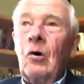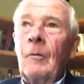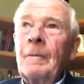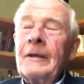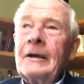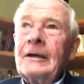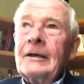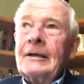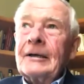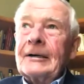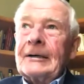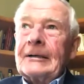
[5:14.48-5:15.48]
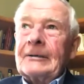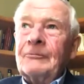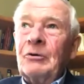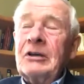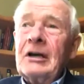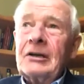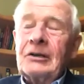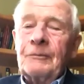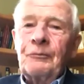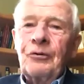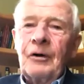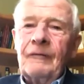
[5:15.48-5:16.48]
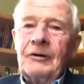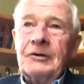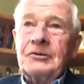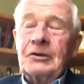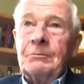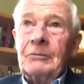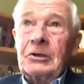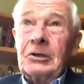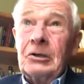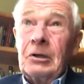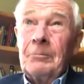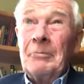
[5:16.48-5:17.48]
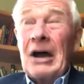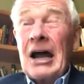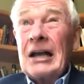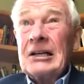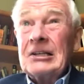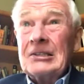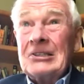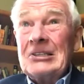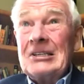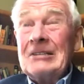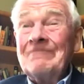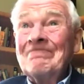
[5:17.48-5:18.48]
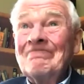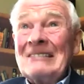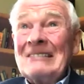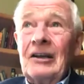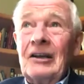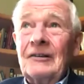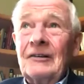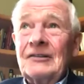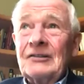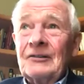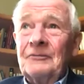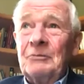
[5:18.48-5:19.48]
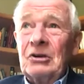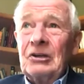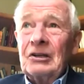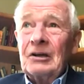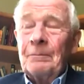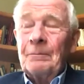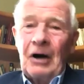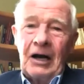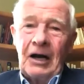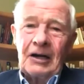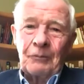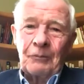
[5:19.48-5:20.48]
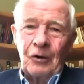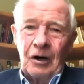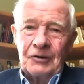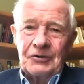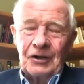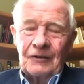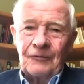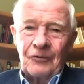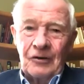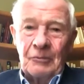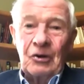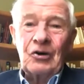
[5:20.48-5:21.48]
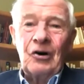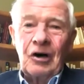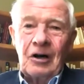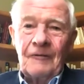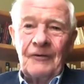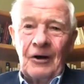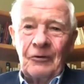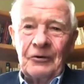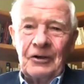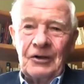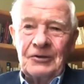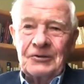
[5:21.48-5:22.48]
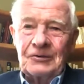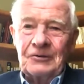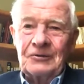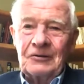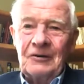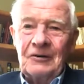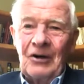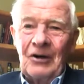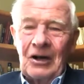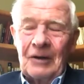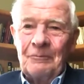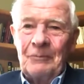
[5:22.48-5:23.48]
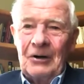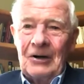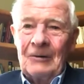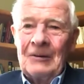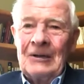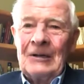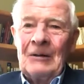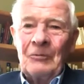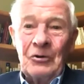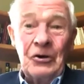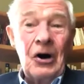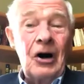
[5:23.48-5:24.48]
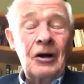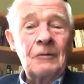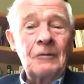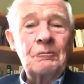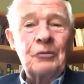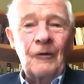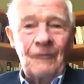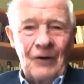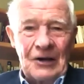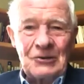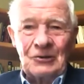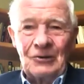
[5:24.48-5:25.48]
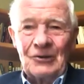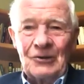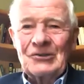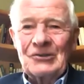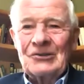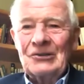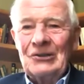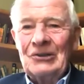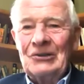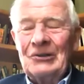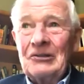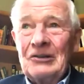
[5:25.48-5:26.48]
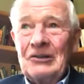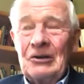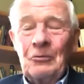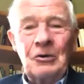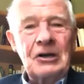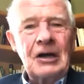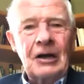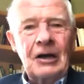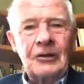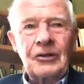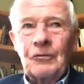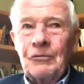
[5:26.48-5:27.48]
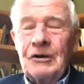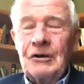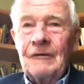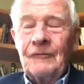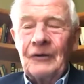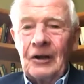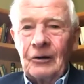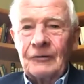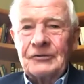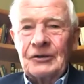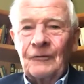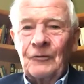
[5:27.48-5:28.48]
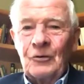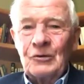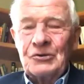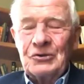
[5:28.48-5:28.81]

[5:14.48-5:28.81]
We had the privilege at McGill back in the middle 1980s of being a pilot project for the McConnell Foundation to develop young professionals in advancement. And I think we had 3 fellows in the first year